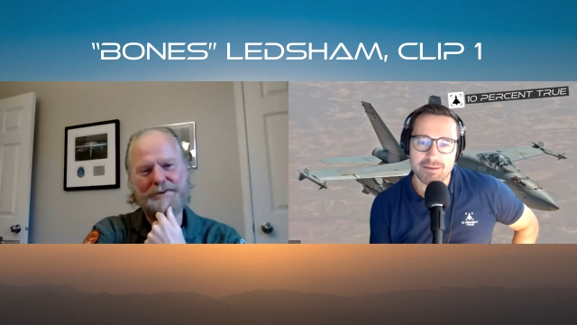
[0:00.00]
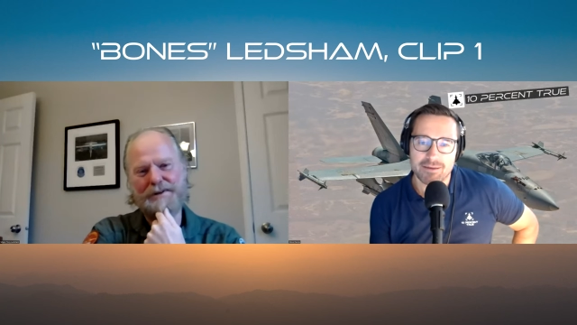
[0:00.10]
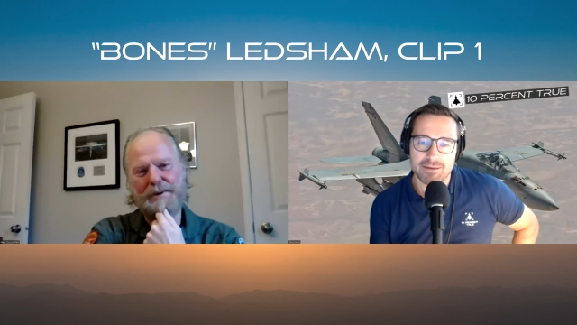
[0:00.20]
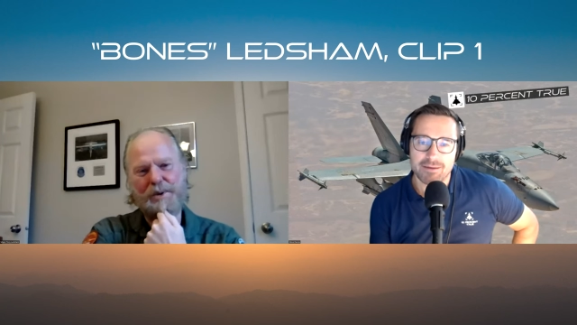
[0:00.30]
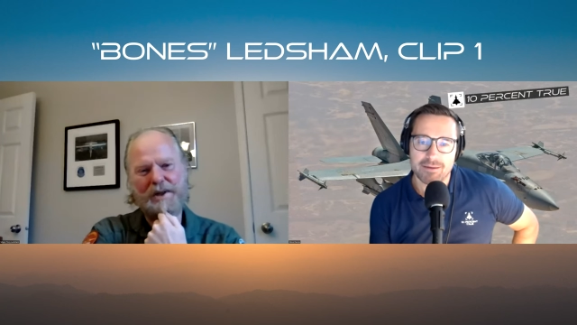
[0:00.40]
Speaker 1: or you have to
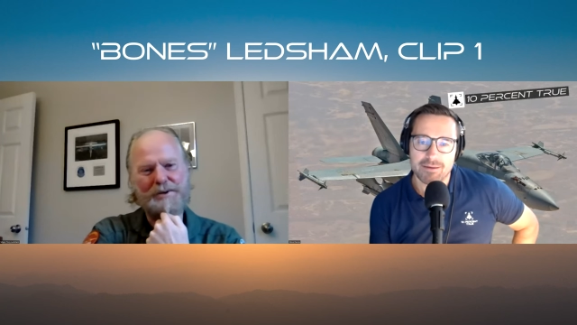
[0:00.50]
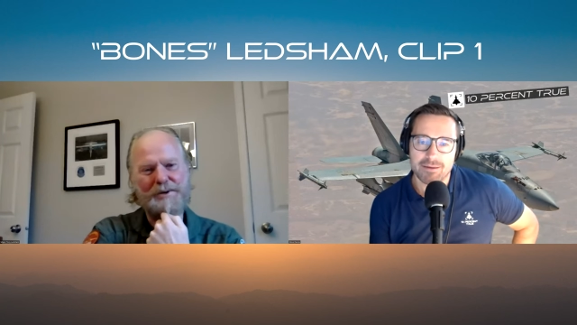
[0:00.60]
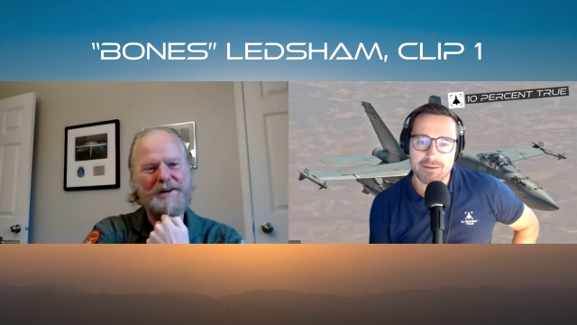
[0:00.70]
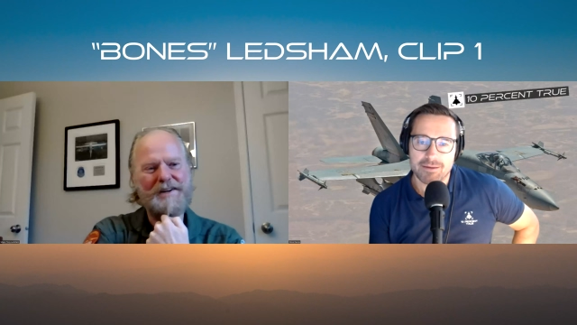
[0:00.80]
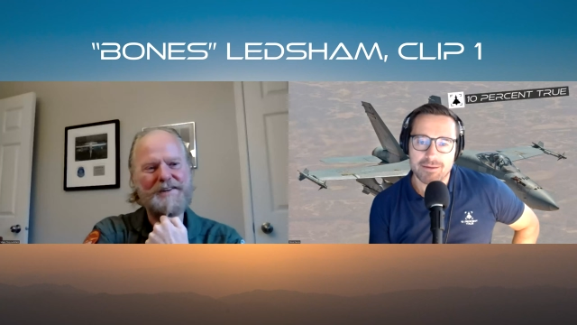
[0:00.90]
go around
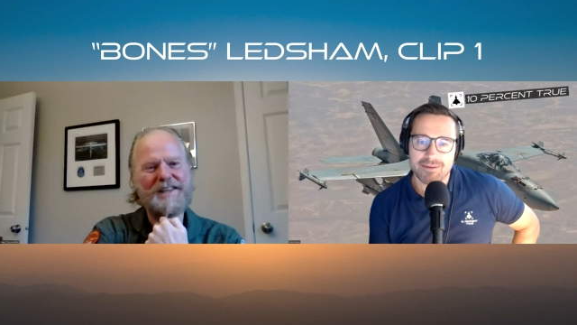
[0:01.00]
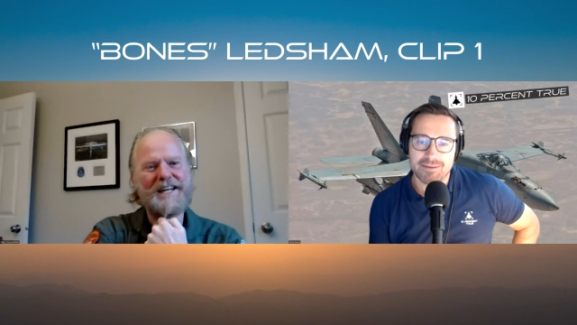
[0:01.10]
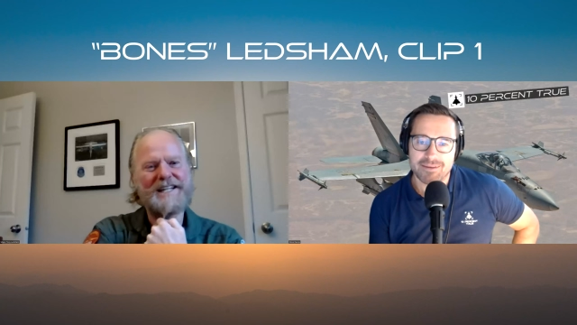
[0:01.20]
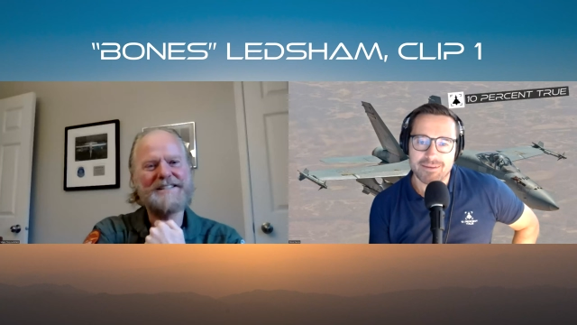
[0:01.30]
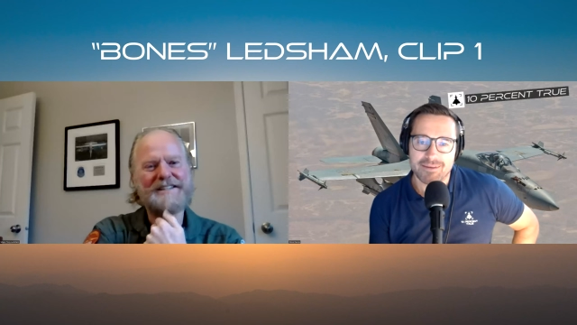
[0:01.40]
weather or whatever,
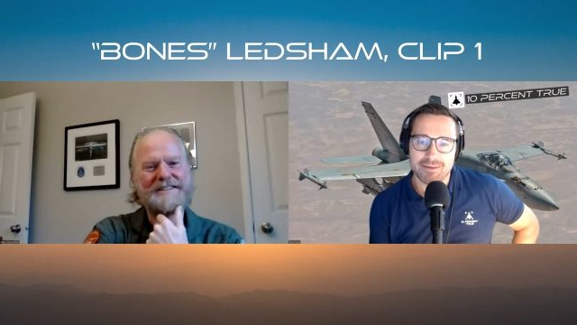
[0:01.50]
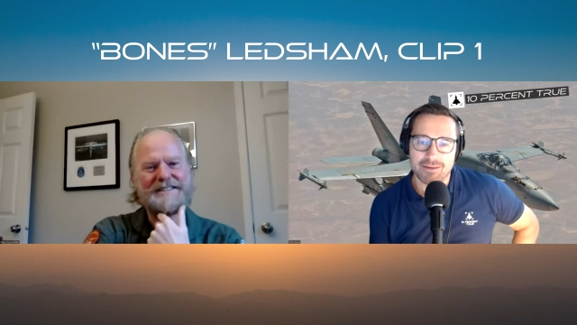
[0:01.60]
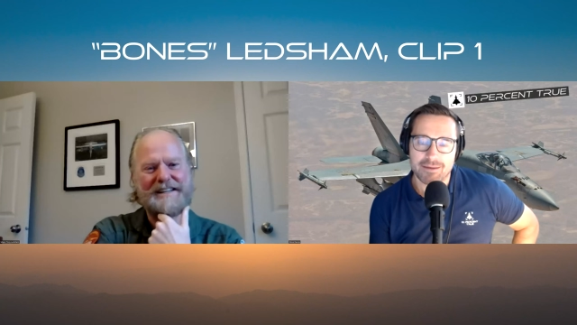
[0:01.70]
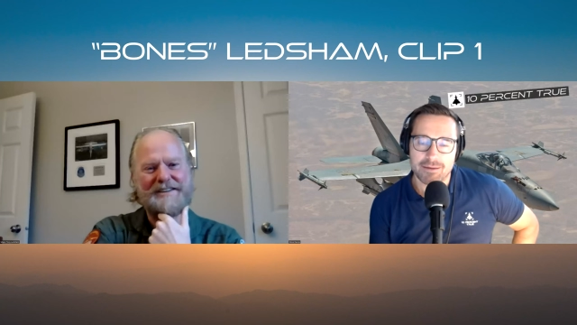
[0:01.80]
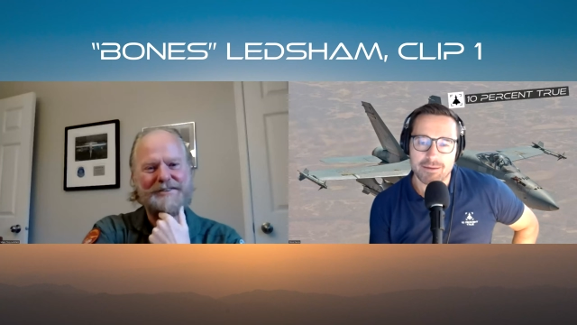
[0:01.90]
then it
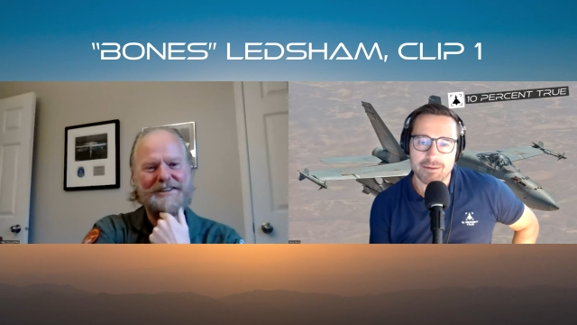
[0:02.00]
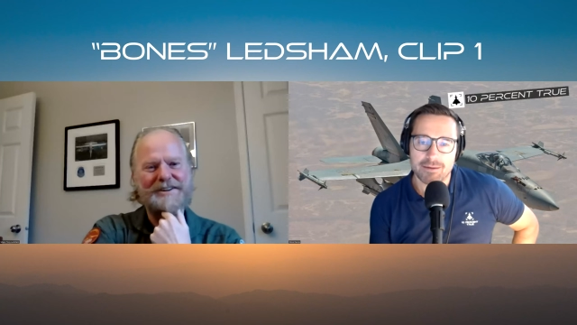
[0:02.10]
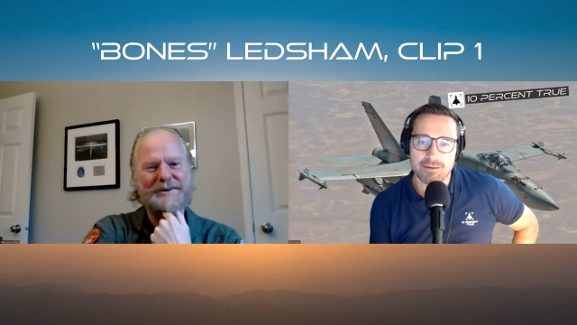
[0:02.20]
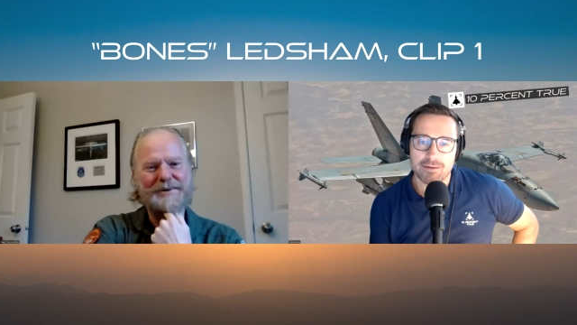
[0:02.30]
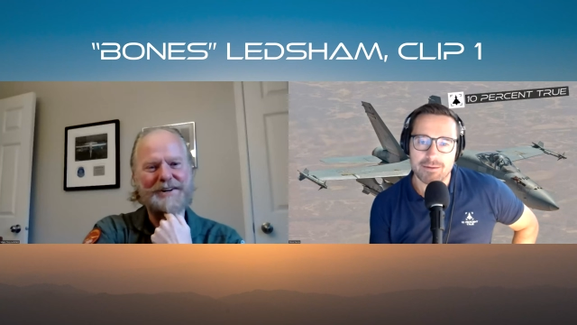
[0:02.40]
starts to get
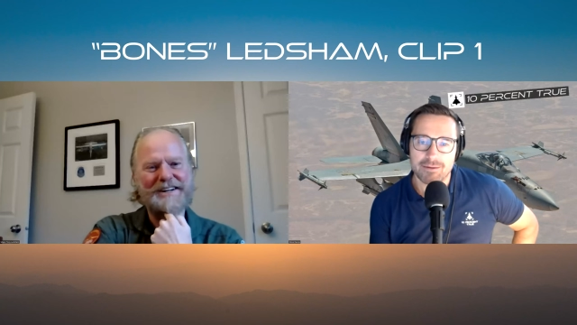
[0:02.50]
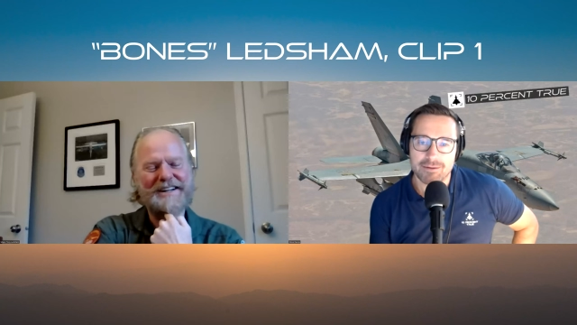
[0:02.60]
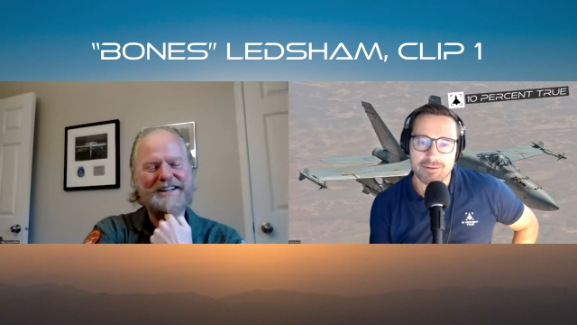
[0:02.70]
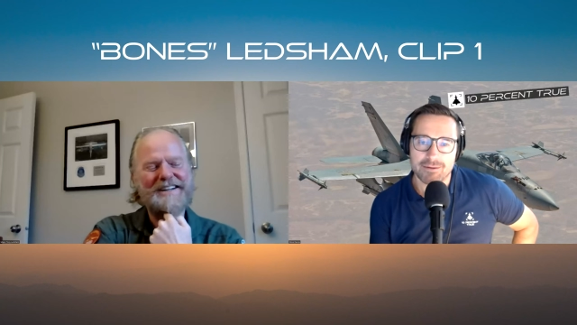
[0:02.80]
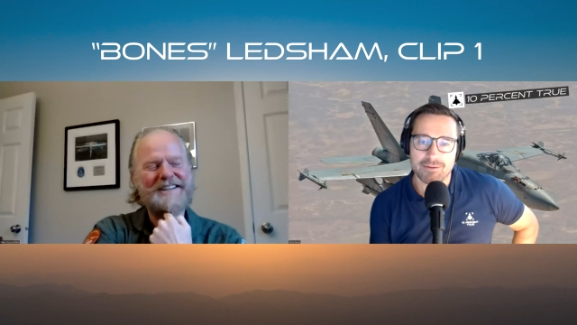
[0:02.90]
real hard
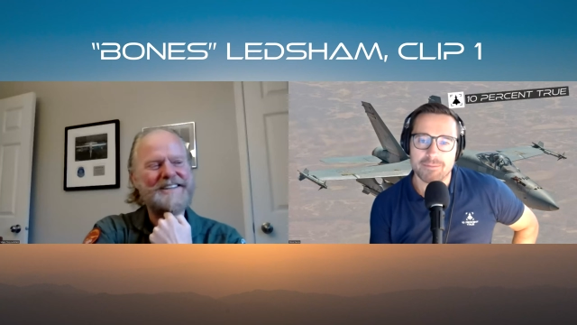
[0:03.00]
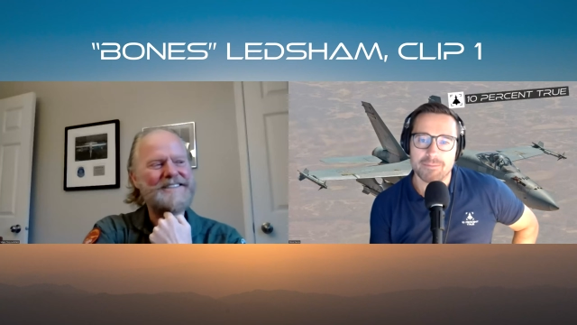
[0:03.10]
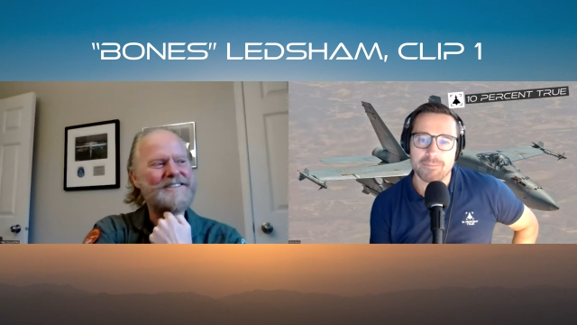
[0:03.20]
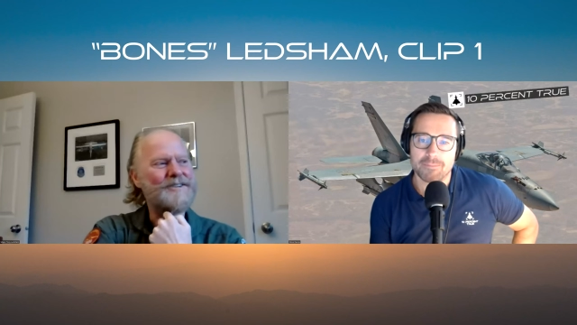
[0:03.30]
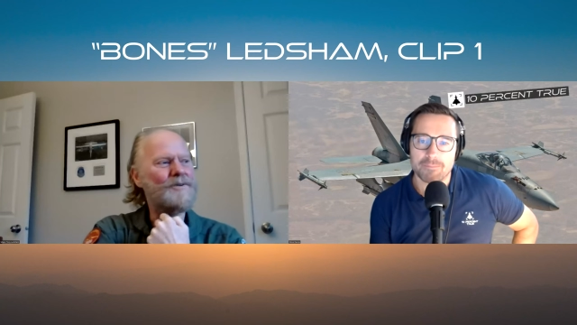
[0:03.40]
work.
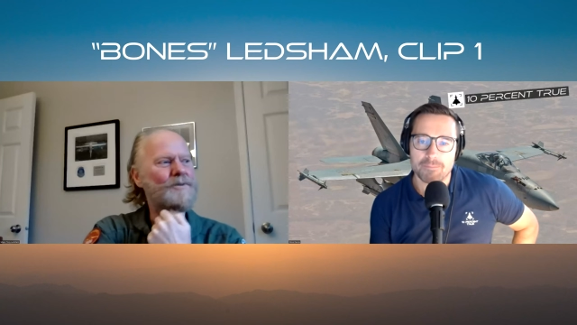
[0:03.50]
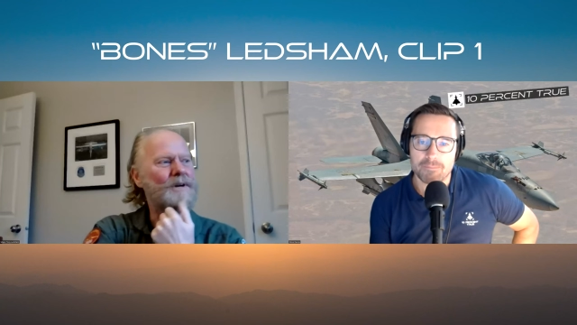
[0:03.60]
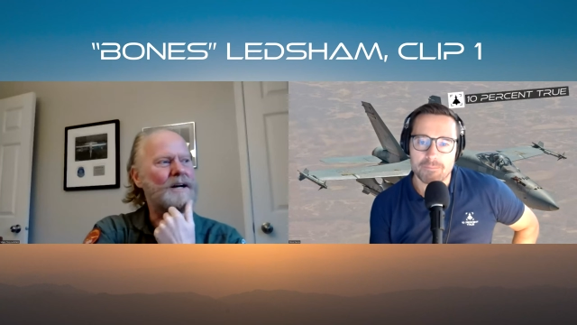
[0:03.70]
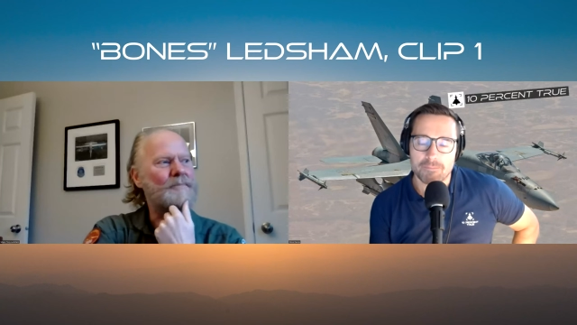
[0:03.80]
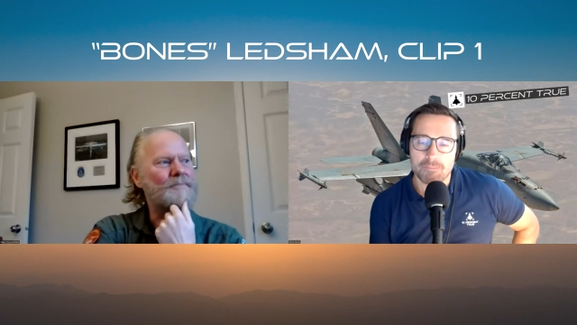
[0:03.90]

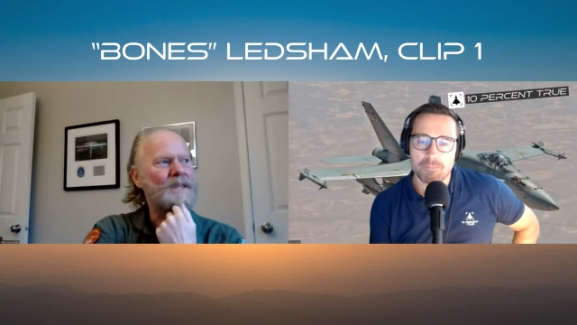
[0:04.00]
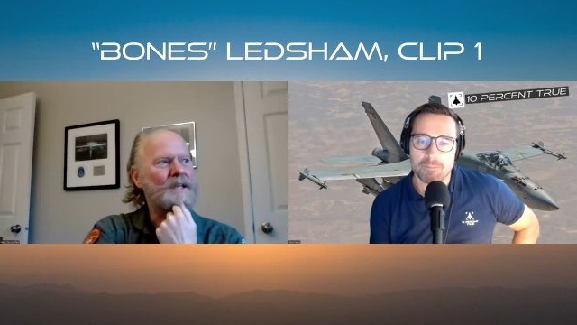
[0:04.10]
So